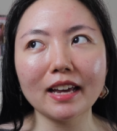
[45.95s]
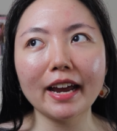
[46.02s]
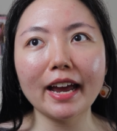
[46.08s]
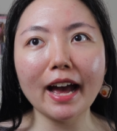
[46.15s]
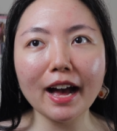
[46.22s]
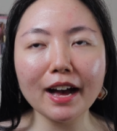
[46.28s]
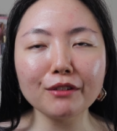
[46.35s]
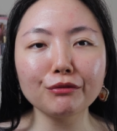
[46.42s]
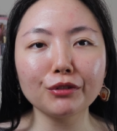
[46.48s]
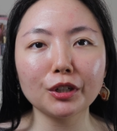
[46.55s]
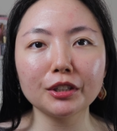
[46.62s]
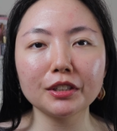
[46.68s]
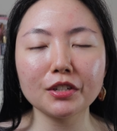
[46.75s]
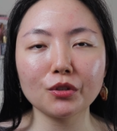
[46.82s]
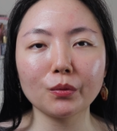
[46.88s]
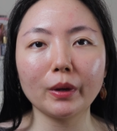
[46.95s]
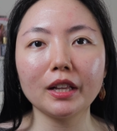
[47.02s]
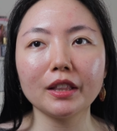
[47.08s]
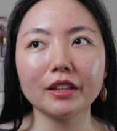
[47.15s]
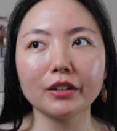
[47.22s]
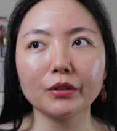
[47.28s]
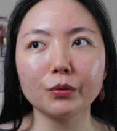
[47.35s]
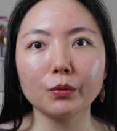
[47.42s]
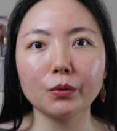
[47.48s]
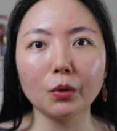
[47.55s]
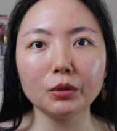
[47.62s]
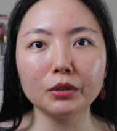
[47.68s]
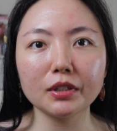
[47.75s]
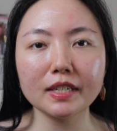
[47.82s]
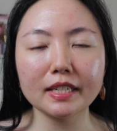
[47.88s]
I have heard as well that
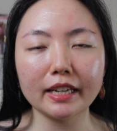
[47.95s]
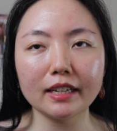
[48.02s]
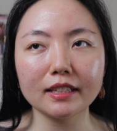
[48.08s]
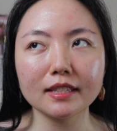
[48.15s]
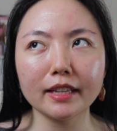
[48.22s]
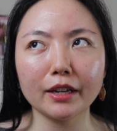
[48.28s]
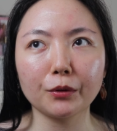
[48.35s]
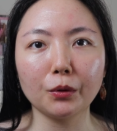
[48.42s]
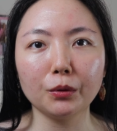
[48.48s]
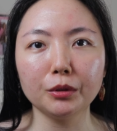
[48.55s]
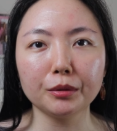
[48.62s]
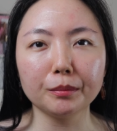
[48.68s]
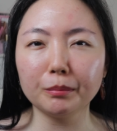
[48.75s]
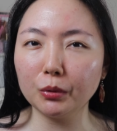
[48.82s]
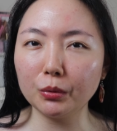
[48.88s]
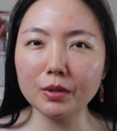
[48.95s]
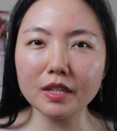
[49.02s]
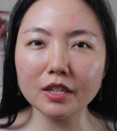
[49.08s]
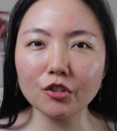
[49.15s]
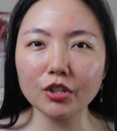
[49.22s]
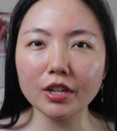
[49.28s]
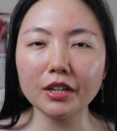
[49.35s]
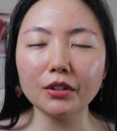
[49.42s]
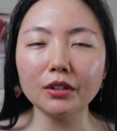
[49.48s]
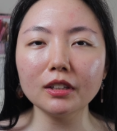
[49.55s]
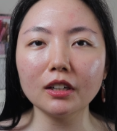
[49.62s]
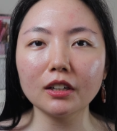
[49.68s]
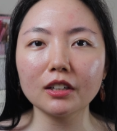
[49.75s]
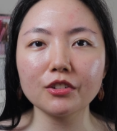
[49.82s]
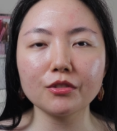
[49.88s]
roller skates, like roller boots in general,
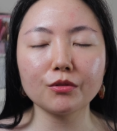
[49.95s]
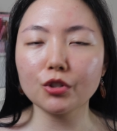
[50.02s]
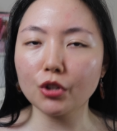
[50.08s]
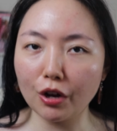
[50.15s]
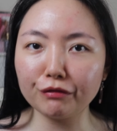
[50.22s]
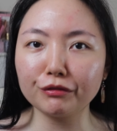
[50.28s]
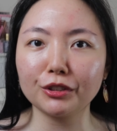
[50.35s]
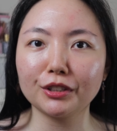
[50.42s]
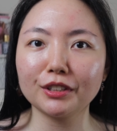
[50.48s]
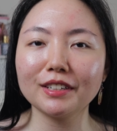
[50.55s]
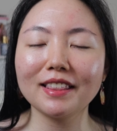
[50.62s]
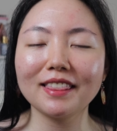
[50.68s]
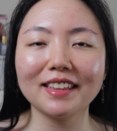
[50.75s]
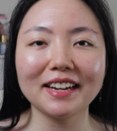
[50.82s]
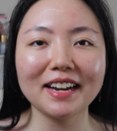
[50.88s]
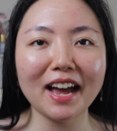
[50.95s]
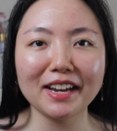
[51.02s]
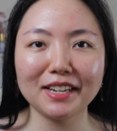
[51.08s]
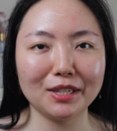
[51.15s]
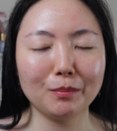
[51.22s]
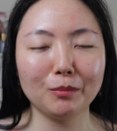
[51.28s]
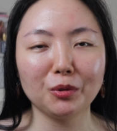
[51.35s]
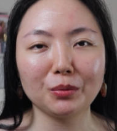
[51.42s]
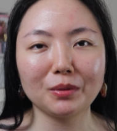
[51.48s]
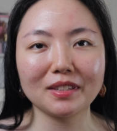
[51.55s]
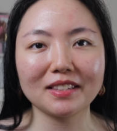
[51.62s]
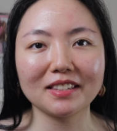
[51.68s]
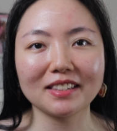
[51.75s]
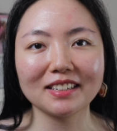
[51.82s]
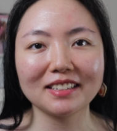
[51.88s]
are softer than ice
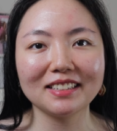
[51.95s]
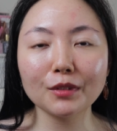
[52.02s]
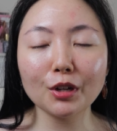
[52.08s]
boots.